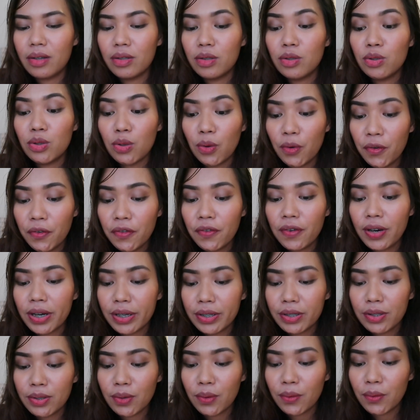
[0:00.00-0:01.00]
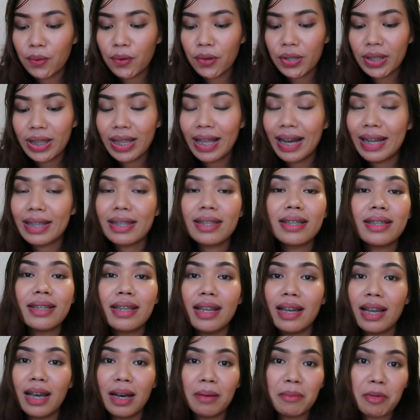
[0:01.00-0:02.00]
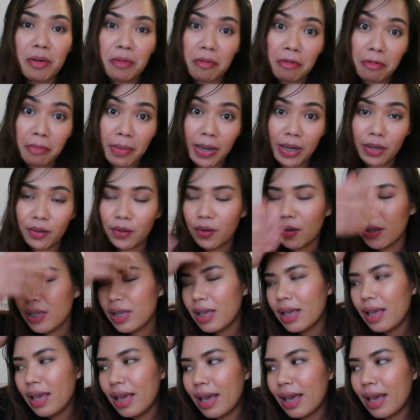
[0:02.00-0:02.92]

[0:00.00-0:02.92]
so far so good, lahat sila mabango.